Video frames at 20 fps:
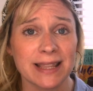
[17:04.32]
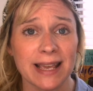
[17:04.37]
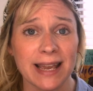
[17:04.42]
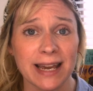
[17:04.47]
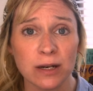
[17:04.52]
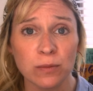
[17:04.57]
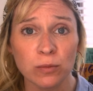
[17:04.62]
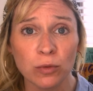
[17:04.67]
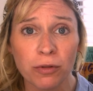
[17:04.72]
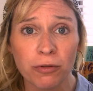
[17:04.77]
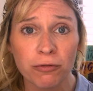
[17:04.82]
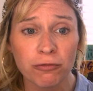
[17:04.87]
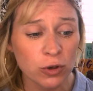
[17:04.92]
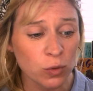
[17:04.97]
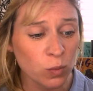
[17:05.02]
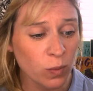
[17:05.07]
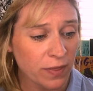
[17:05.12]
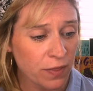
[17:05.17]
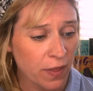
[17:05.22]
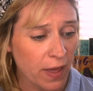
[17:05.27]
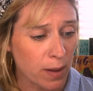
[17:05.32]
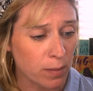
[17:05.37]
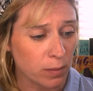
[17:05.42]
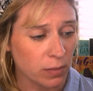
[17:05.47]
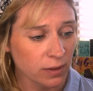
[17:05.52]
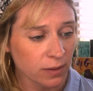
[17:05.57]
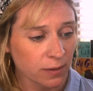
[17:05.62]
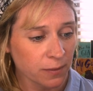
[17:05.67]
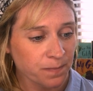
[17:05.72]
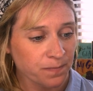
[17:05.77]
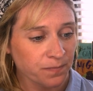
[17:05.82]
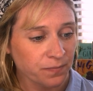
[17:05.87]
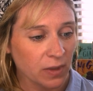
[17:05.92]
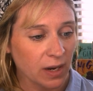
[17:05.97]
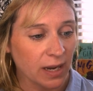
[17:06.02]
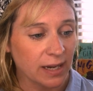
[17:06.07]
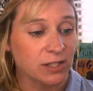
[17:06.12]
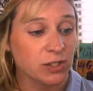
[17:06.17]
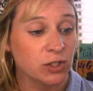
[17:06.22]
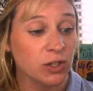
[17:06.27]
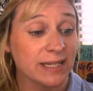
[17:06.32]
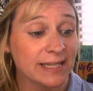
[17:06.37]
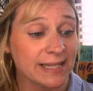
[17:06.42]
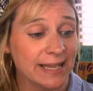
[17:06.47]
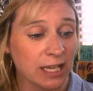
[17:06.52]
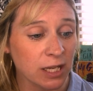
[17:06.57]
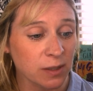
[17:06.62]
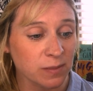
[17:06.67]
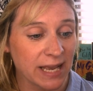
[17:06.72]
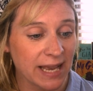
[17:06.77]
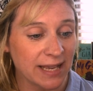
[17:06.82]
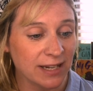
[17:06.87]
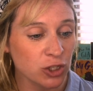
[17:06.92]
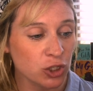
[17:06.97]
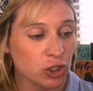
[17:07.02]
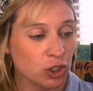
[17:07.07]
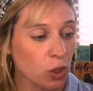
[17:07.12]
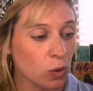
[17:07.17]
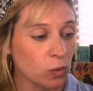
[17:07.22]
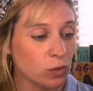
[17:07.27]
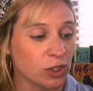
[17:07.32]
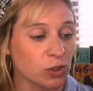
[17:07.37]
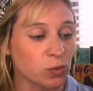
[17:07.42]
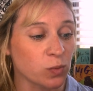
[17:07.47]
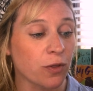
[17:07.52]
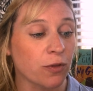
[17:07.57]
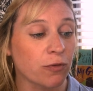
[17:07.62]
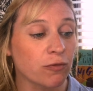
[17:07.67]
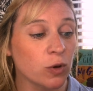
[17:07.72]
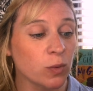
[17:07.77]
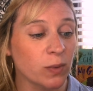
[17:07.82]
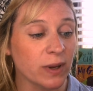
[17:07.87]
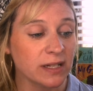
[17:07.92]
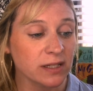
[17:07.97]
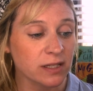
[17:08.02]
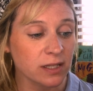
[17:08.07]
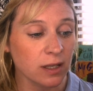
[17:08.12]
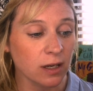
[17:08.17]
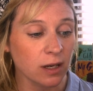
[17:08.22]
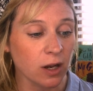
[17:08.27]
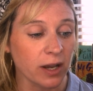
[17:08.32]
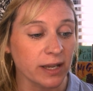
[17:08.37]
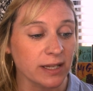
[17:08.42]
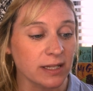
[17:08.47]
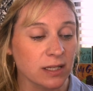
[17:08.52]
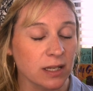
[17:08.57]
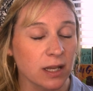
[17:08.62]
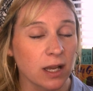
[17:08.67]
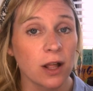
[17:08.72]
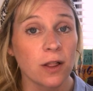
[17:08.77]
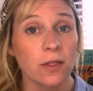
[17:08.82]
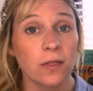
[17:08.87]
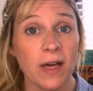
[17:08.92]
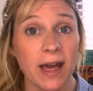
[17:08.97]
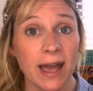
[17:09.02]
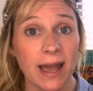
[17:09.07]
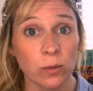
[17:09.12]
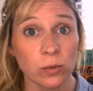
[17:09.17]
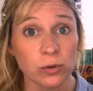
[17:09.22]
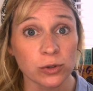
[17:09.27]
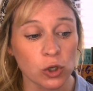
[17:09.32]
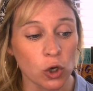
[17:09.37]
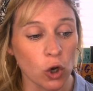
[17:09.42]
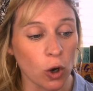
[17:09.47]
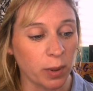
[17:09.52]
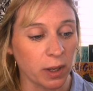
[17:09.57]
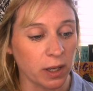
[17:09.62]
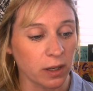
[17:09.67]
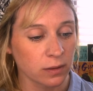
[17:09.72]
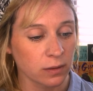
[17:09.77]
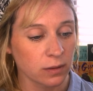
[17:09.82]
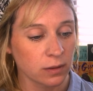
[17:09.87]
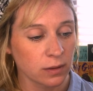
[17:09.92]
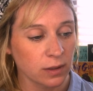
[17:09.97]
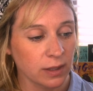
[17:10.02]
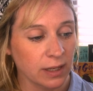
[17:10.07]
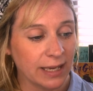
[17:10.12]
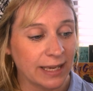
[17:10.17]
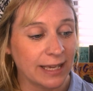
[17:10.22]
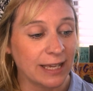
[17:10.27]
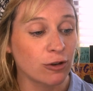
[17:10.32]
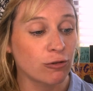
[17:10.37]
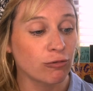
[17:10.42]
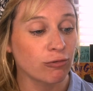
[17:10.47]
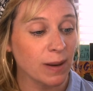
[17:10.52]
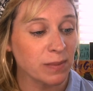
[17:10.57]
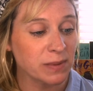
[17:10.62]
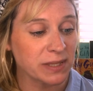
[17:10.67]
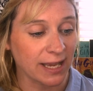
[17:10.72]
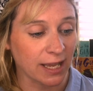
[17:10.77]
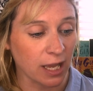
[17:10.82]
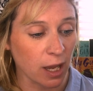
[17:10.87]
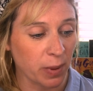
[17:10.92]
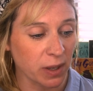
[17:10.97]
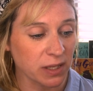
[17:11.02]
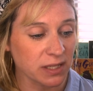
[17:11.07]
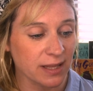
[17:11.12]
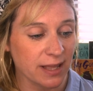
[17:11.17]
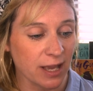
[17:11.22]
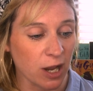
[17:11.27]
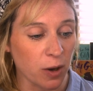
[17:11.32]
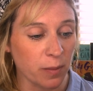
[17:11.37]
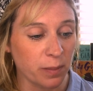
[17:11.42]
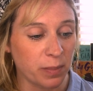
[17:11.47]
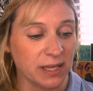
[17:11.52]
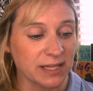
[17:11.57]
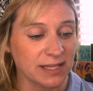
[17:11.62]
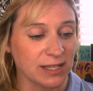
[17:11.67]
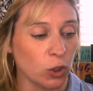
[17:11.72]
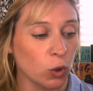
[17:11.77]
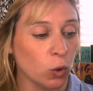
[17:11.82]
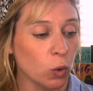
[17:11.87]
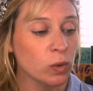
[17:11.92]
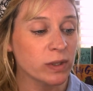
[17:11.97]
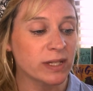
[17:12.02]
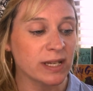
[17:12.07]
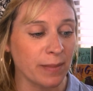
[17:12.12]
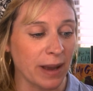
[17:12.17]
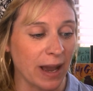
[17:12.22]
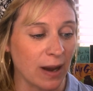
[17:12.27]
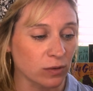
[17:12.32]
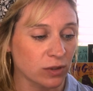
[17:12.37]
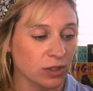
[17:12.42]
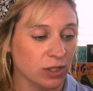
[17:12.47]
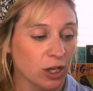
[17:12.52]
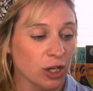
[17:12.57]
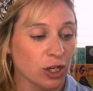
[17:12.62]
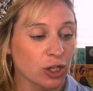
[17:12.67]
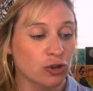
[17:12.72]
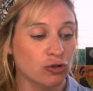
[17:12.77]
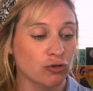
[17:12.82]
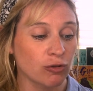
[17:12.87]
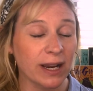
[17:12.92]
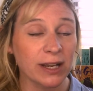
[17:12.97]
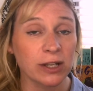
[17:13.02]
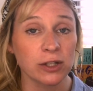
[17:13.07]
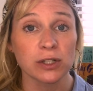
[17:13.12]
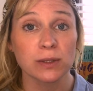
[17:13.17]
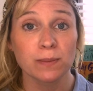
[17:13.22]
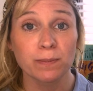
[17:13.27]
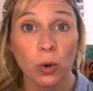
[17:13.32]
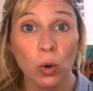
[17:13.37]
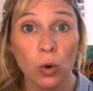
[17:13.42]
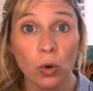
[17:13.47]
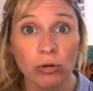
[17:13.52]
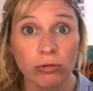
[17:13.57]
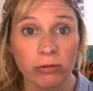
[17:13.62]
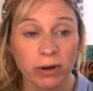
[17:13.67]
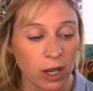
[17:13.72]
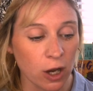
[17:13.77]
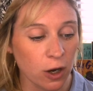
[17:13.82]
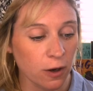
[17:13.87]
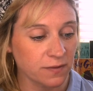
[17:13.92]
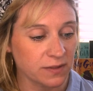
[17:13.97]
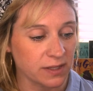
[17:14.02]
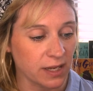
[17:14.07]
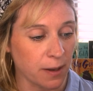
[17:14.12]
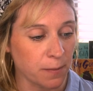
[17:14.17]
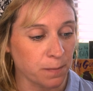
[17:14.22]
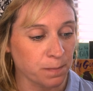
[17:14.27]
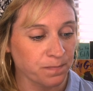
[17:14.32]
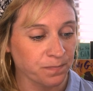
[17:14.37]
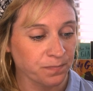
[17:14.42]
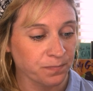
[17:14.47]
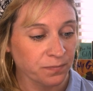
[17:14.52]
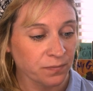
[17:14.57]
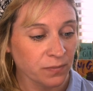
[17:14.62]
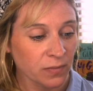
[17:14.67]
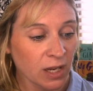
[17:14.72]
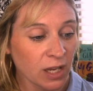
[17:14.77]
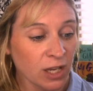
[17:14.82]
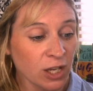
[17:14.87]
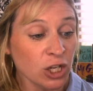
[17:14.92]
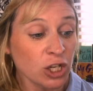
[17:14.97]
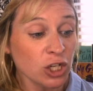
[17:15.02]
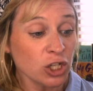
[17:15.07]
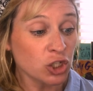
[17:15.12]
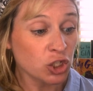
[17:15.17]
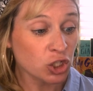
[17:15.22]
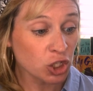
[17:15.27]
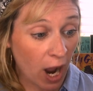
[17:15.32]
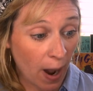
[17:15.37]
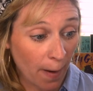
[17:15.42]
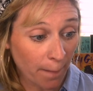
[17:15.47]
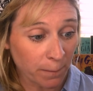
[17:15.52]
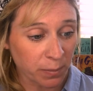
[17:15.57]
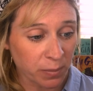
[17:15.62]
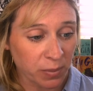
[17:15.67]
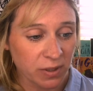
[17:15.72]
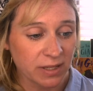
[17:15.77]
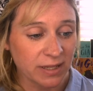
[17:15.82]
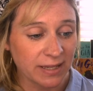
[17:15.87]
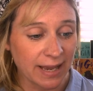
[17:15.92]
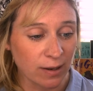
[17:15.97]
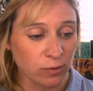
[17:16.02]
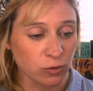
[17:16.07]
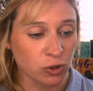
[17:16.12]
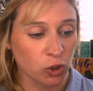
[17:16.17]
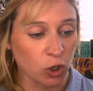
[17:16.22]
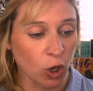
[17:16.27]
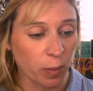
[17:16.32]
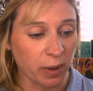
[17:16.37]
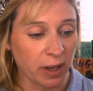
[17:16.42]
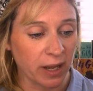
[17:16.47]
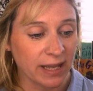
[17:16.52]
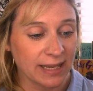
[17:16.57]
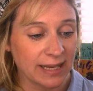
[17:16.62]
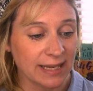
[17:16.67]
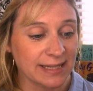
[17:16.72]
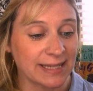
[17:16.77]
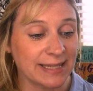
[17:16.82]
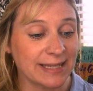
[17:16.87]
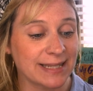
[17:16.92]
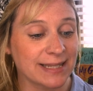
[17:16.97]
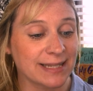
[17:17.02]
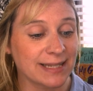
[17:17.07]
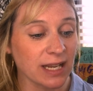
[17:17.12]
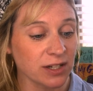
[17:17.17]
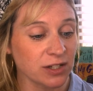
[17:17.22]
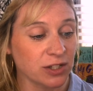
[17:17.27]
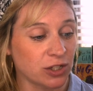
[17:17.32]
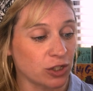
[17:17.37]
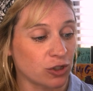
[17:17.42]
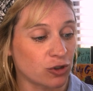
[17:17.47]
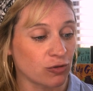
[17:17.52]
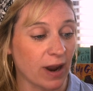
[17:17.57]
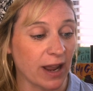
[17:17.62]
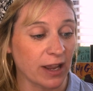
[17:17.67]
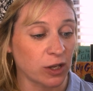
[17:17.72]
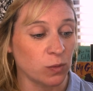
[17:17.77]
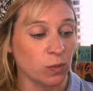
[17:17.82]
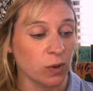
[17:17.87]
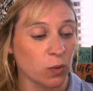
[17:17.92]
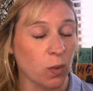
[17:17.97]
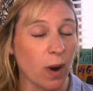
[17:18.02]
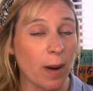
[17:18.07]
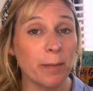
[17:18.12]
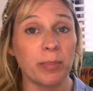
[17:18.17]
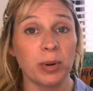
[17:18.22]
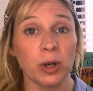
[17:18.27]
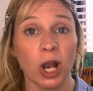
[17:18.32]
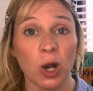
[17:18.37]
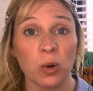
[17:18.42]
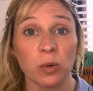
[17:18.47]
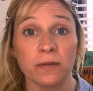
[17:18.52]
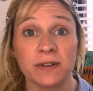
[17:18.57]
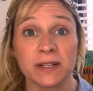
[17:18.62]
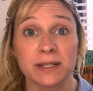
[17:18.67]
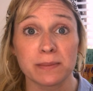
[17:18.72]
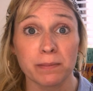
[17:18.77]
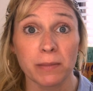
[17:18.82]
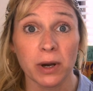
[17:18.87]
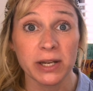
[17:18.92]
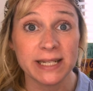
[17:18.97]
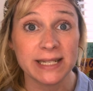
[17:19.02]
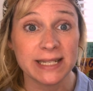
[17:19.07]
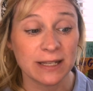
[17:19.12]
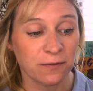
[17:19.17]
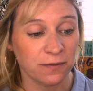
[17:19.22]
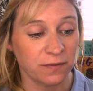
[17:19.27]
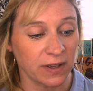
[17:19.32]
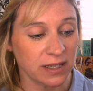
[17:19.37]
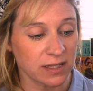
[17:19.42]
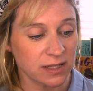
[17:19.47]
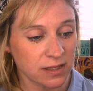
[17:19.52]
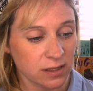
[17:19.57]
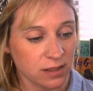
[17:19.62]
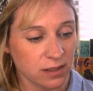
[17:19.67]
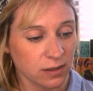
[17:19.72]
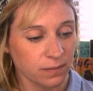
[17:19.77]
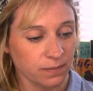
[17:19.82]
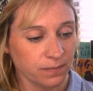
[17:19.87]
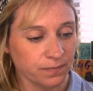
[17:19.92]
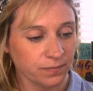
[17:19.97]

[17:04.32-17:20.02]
the animal through with him. As soon as Hiccup's head and shoulders were through into the light, there was Gobber. He grabbed Hiccup under the armpits and hauled him out, dragons pouring after him. "Jump!" yelled Gobber as he stunned a dragon with one blow of his mighty fist.